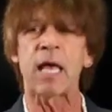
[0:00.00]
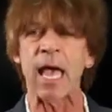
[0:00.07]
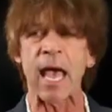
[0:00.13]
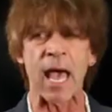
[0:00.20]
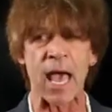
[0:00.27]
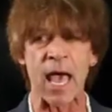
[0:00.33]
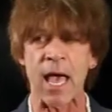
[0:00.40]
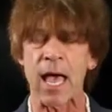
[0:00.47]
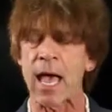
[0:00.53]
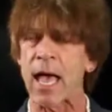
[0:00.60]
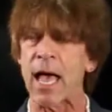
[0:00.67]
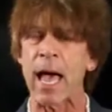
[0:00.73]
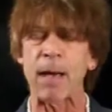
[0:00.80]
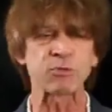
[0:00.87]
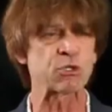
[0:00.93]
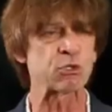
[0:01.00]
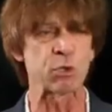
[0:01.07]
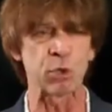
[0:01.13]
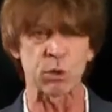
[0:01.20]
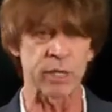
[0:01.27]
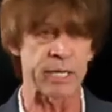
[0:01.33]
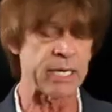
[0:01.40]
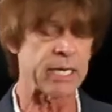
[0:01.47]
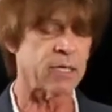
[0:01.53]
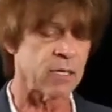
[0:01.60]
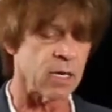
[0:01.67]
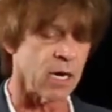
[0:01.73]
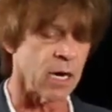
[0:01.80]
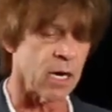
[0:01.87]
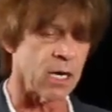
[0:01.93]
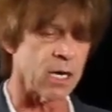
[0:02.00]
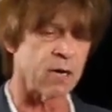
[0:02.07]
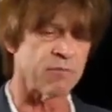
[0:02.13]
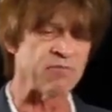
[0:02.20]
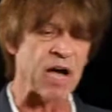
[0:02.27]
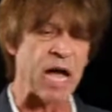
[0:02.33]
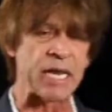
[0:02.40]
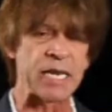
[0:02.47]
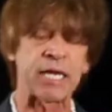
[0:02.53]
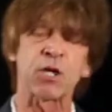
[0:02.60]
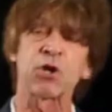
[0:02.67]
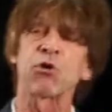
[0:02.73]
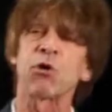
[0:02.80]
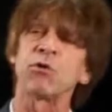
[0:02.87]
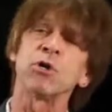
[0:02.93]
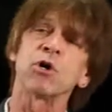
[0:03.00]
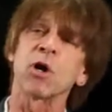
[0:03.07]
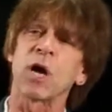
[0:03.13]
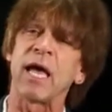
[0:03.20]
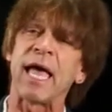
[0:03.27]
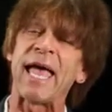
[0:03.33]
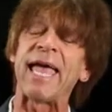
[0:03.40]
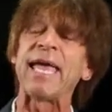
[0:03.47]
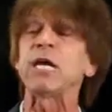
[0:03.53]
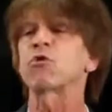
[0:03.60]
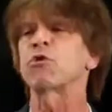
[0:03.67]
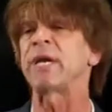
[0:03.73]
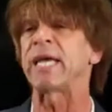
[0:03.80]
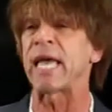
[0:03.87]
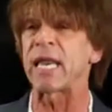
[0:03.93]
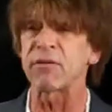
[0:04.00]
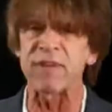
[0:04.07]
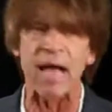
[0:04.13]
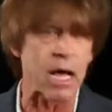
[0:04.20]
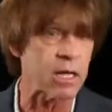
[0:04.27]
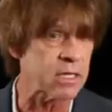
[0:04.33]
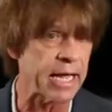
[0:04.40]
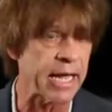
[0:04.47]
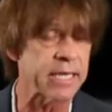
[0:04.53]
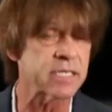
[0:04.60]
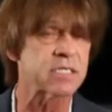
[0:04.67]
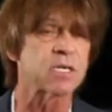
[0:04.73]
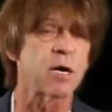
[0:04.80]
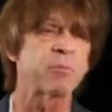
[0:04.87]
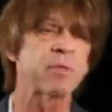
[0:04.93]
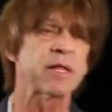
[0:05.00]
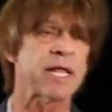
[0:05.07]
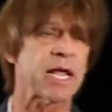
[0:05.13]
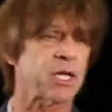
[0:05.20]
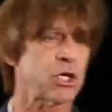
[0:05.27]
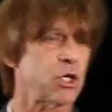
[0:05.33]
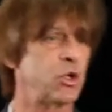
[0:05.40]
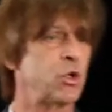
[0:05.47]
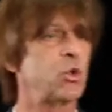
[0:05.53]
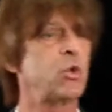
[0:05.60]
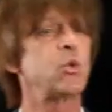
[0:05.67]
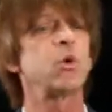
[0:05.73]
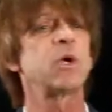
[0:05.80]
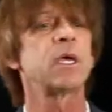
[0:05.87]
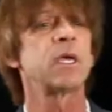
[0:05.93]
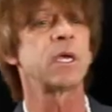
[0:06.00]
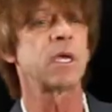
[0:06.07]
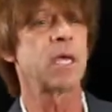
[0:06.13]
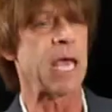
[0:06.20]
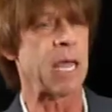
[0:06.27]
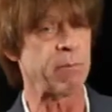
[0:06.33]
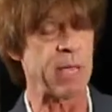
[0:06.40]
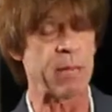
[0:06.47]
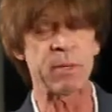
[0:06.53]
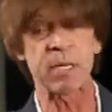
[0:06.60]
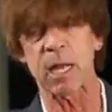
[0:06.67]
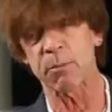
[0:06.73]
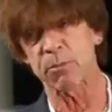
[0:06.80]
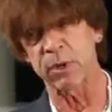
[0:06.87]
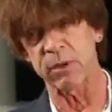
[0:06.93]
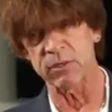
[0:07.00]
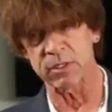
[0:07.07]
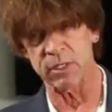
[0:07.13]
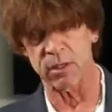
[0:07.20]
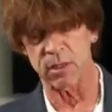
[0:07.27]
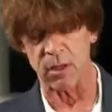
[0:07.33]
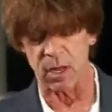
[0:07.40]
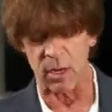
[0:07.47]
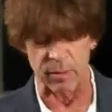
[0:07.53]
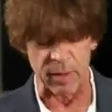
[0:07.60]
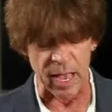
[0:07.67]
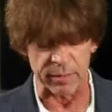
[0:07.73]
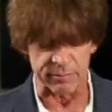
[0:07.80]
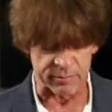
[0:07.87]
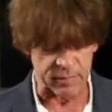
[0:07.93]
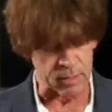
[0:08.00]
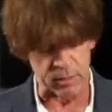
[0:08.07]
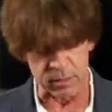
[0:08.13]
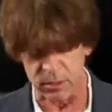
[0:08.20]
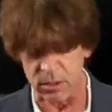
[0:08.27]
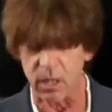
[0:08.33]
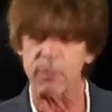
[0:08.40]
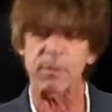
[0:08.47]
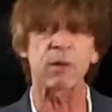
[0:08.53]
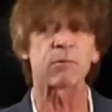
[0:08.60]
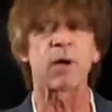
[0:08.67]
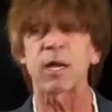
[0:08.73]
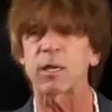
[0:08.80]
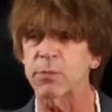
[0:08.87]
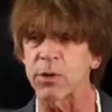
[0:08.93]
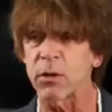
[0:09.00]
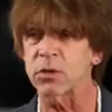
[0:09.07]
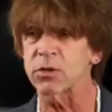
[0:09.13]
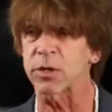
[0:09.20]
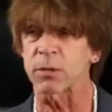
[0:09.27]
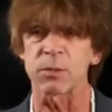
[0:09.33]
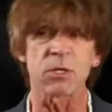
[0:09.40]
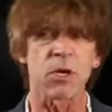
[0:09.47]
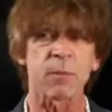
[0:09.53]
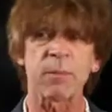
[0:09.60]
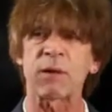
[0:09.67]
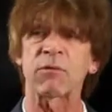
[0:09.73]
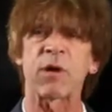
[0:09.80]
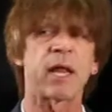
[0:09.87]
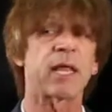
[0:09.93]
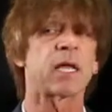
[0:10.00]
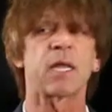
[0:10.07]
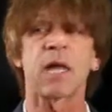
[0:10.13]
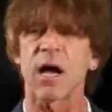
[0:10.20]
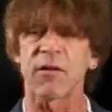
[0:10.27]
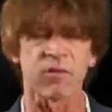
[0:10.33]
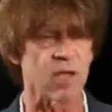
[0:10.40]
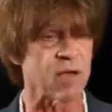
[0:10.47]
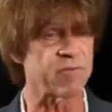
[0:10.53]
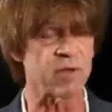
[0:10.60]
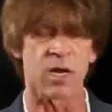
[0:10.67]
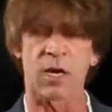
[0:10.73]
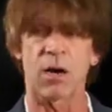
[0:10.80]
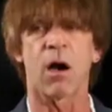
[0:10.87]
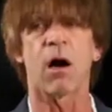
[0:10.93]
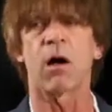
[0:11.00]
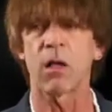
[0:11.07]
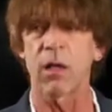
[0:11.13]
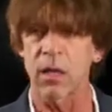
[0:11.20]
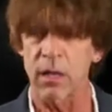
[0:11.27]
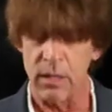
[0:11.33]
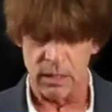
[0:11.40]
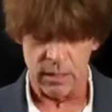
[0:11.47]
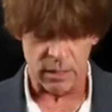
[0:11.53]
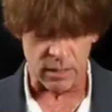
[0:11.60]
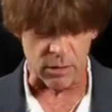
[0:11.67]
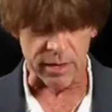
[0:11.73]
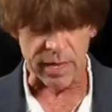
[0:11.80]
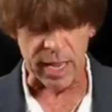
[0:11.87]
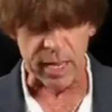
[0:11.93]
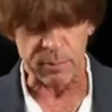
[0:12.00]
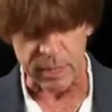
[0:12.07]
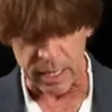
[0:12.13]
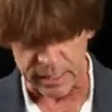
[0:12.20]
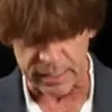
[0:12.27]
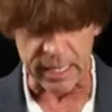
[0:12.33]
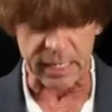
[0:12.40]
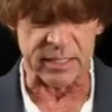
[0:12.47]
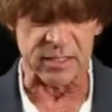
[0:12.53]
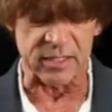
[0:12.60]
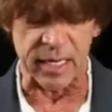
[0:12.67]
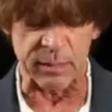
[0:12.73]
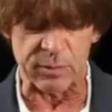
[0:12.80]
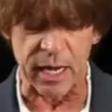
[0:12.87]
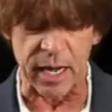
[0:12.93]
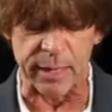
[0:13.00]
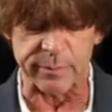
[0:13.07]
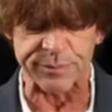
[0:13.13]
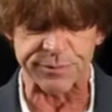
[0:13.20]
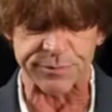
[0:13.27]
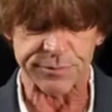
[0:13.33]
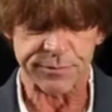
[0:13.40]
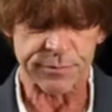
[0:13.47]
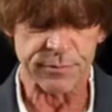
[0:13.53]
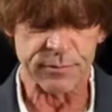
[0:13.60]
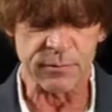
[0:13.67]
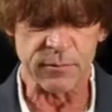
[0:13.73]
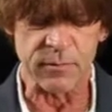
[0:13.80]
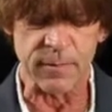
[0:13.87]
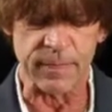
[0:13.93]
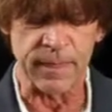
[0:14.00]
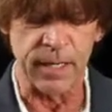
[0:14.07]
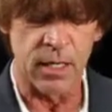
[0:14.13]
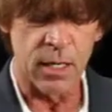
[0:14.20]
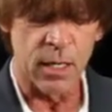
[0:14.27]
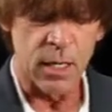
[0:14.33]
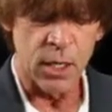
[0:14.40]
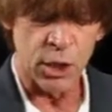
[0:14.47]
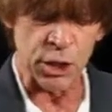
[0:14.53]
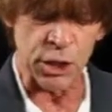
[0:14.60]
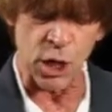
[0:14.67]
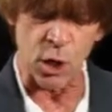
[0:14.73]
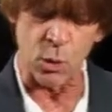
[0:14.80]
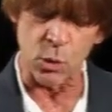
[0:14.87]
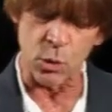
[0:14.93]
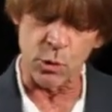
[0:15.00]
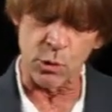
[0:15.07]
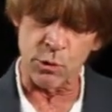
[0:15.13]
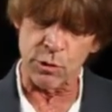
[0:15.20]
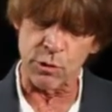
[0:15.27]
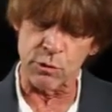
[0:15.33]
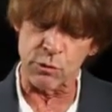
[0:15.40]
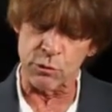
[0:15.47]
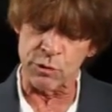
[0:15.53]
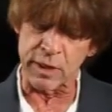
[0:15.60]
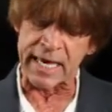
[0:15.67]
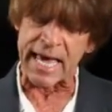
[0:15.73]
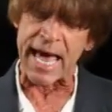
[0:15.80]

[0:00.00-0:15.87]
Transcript: absolutely finding a creative outlet, something that you had maybe not previously thought about. I'm going to talk about writing poetry. I'm going to talk about writing a novel. I've done it all. Okay, but at the same time, you know, the